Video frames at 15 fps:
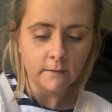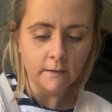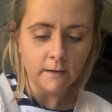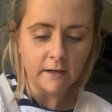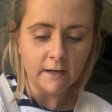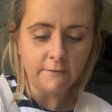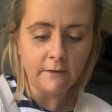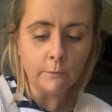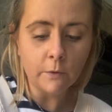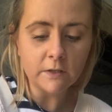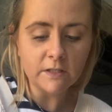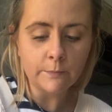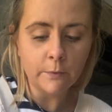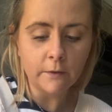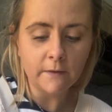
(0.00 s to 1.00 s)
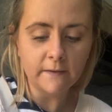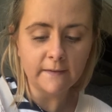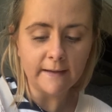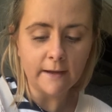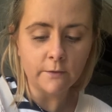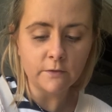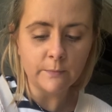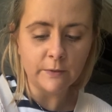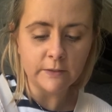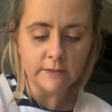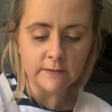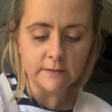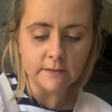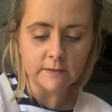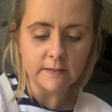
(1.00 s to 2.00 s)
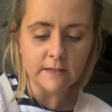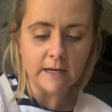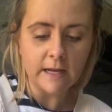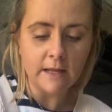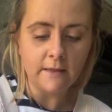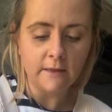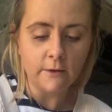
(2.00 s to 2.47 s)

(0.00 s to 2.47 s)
And if you want to put the sound buttons underneath,